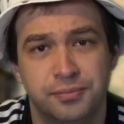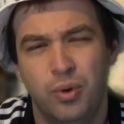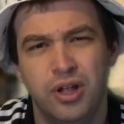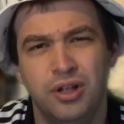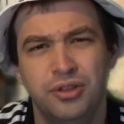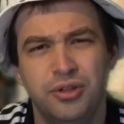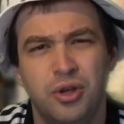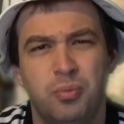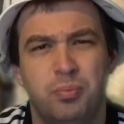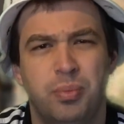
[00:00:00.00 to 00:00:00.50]
We
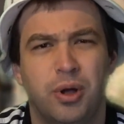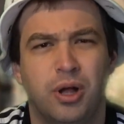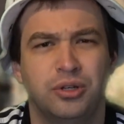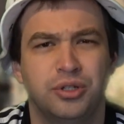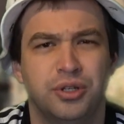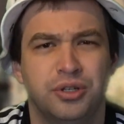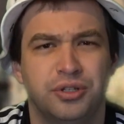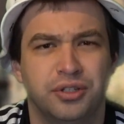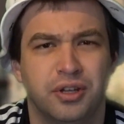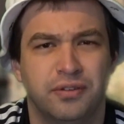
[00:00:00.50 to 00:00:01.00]
all know
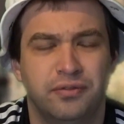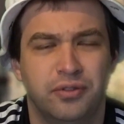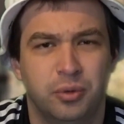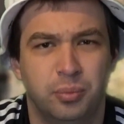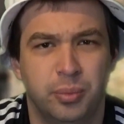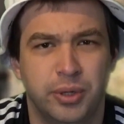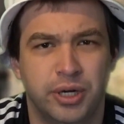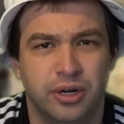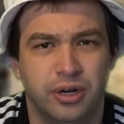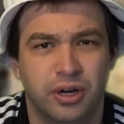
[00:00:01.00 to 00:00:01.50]
Belgians love their
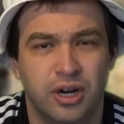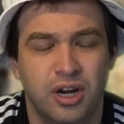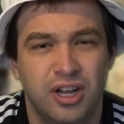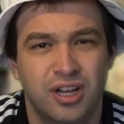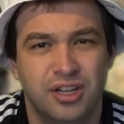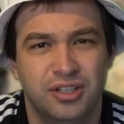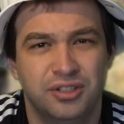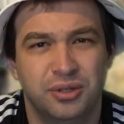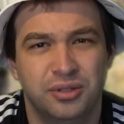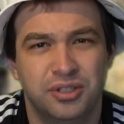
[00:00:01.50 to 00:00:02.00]
beer,
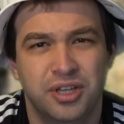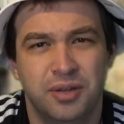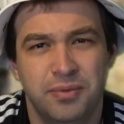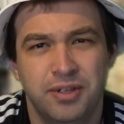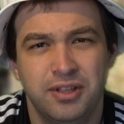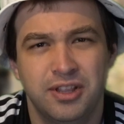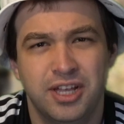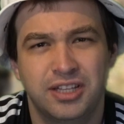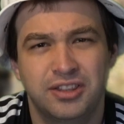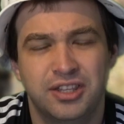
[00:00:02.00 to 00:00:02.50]
so
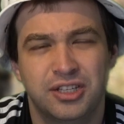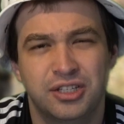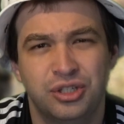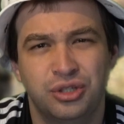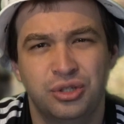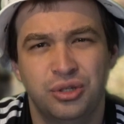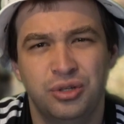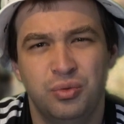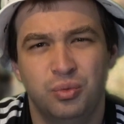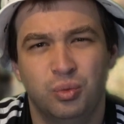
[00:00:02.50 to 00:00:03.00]
something like this
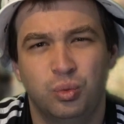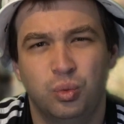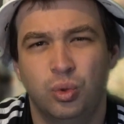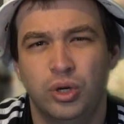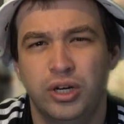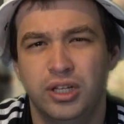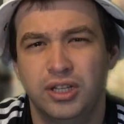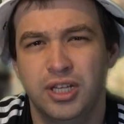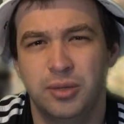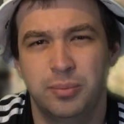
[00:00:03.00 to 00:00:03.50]
shouldn't
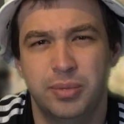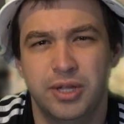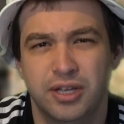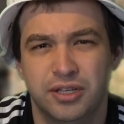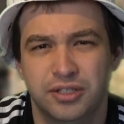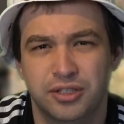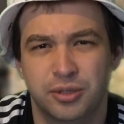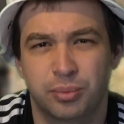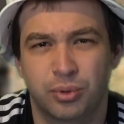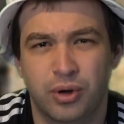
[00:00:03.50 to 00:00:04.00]
really be
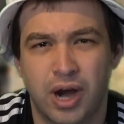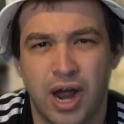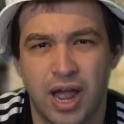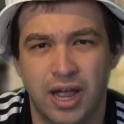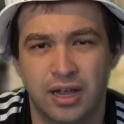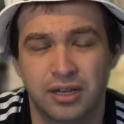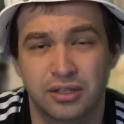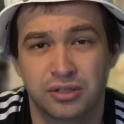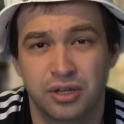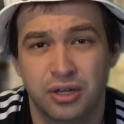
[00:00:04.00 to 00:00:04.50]
a
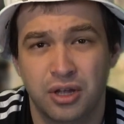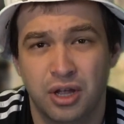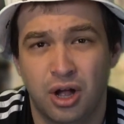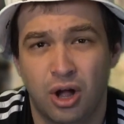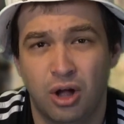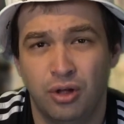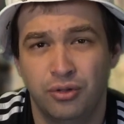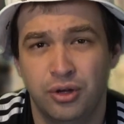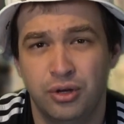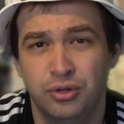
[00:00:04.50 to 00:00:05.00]
surprise,
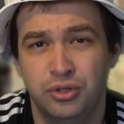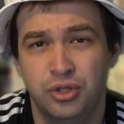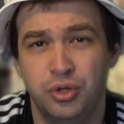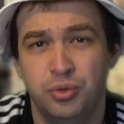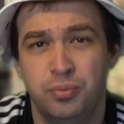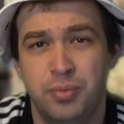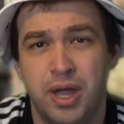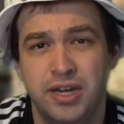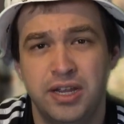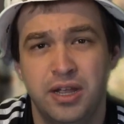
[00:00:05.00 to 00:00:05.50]
although
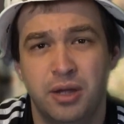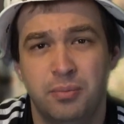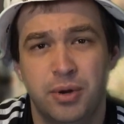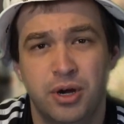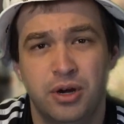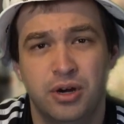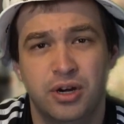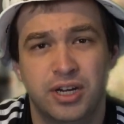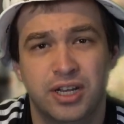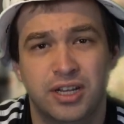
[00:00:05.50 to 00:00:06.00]
to many
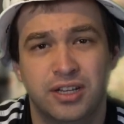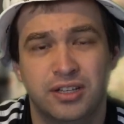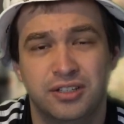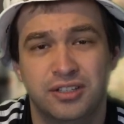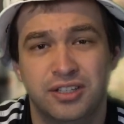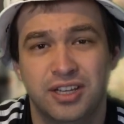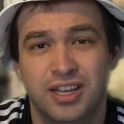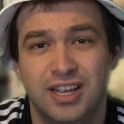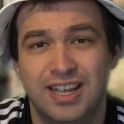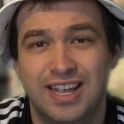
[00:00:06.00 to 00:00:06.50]

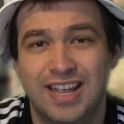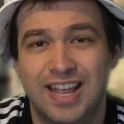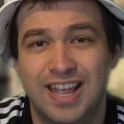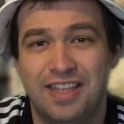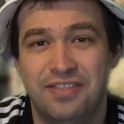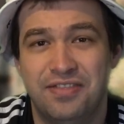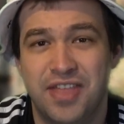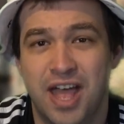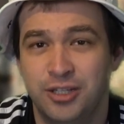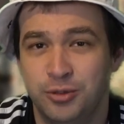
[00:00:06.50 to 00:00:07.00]
Americans,
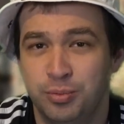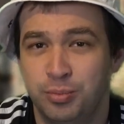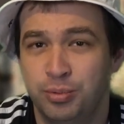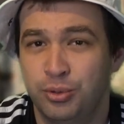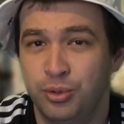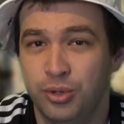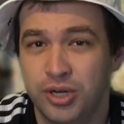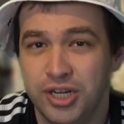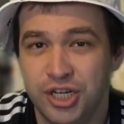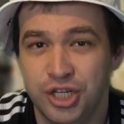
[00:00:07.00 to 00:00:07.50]
that's
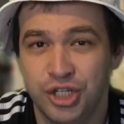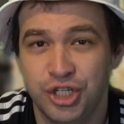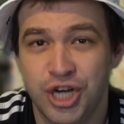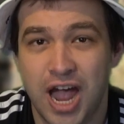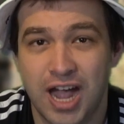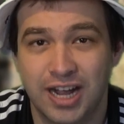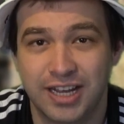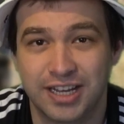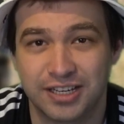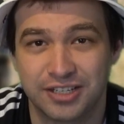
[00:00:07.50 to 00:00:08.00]
pretty
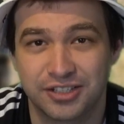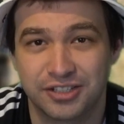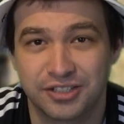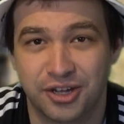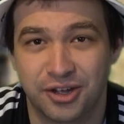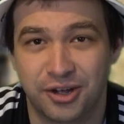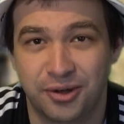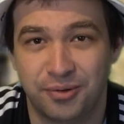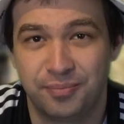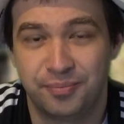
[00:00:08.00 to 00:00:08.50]
shocking
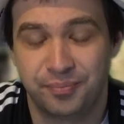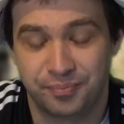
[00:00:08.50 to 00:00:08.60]
still.